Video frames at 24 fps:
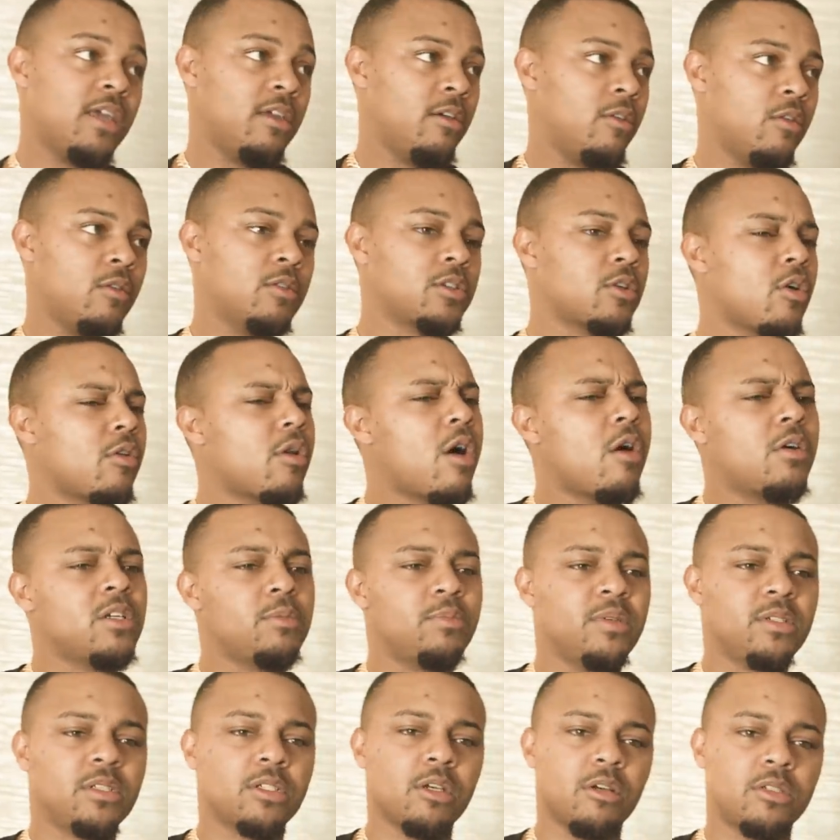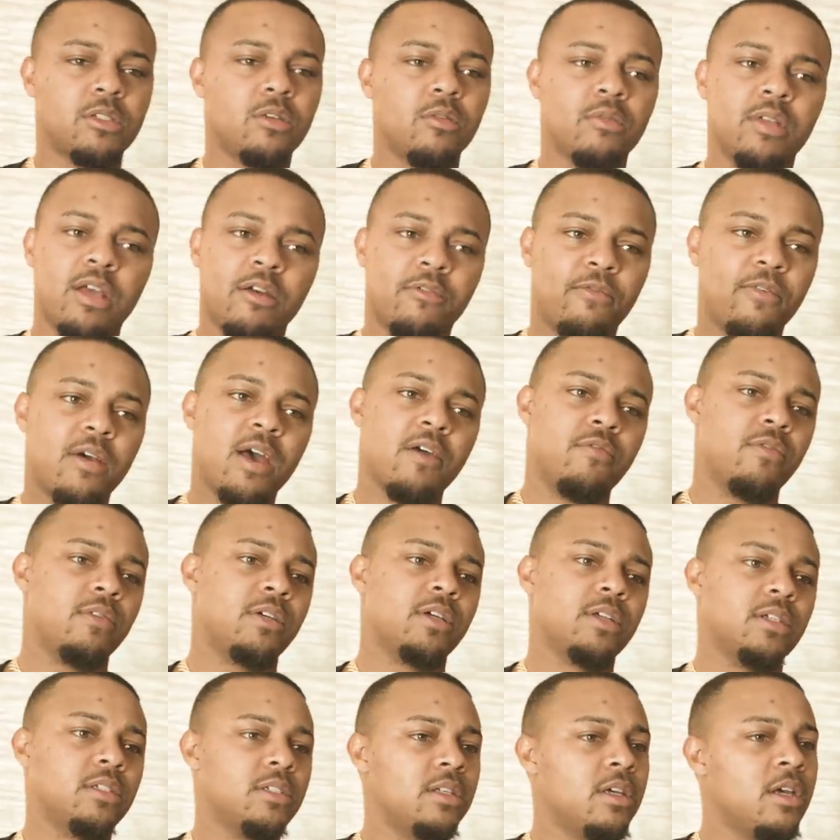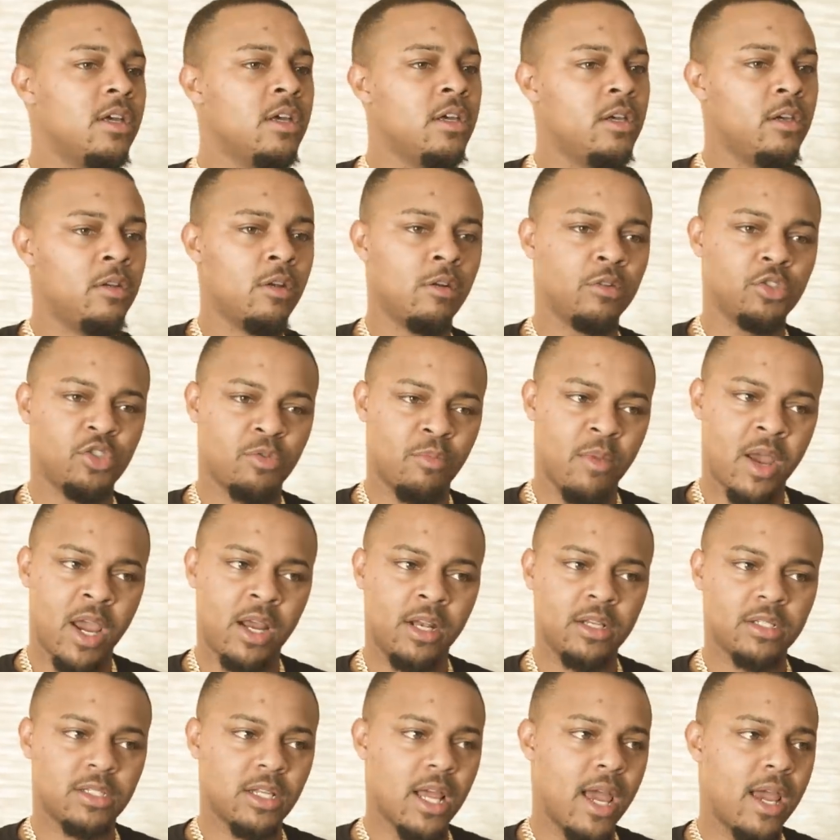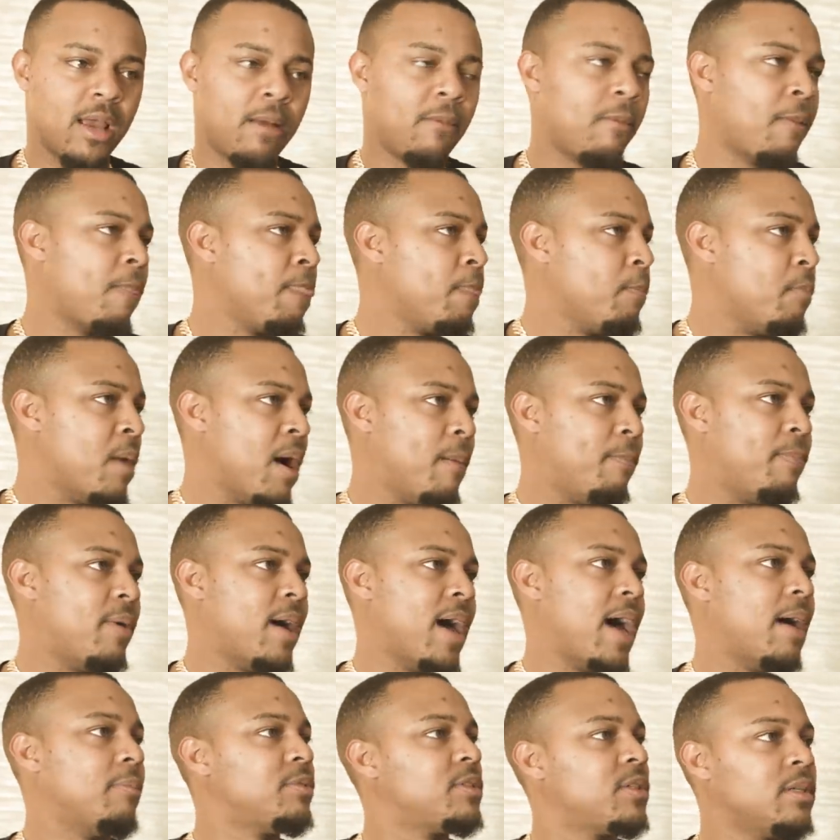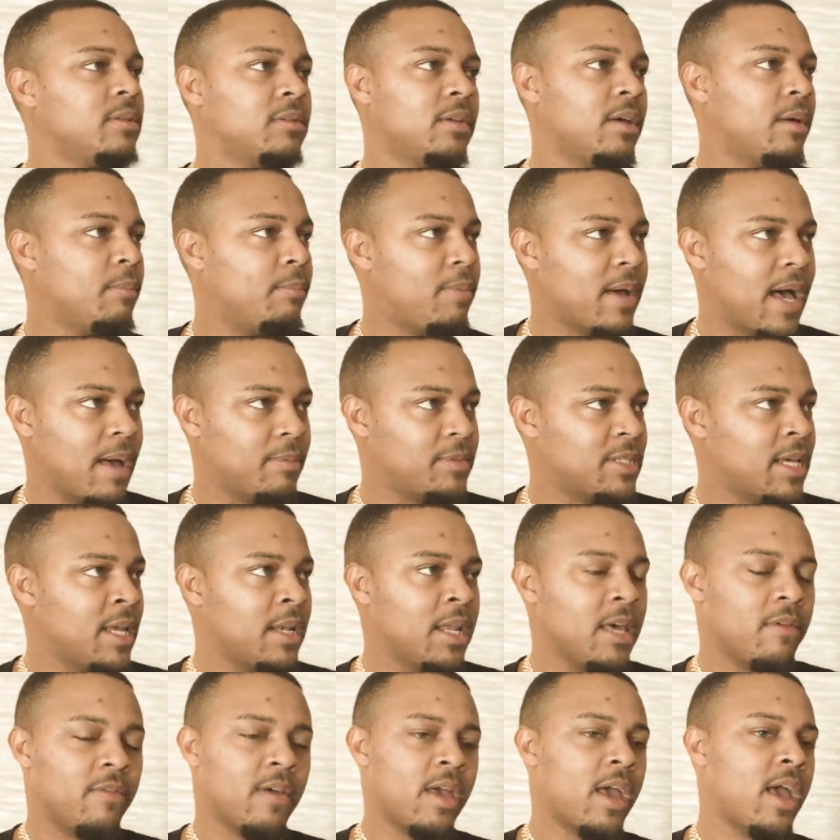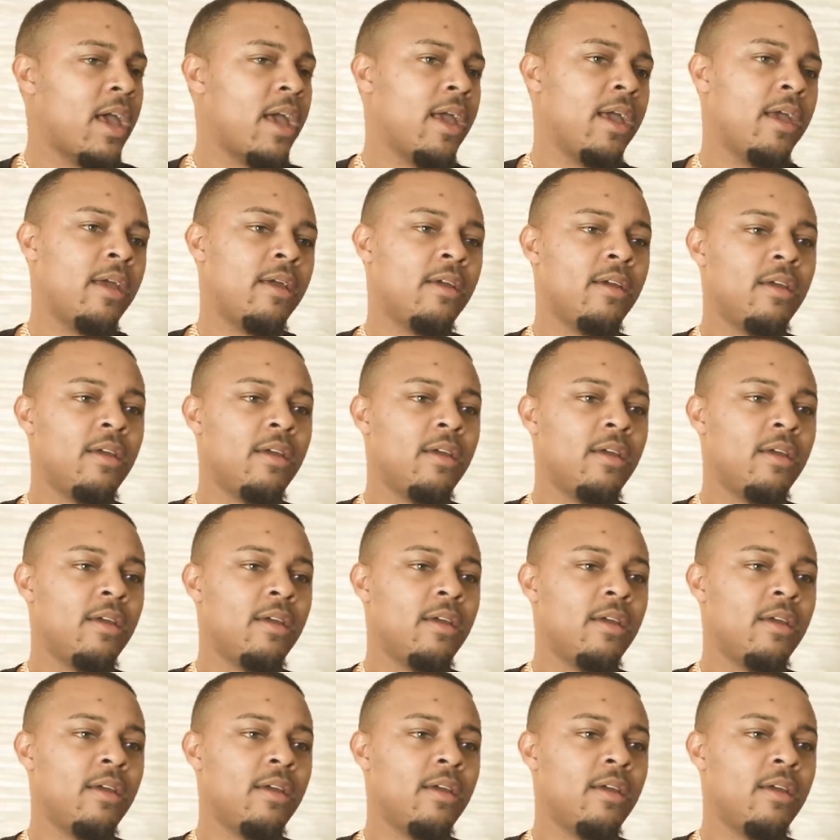You know, it's going to always be So So Def forever, because, you know, Jermaine is like my pops. Right. Pops I never had.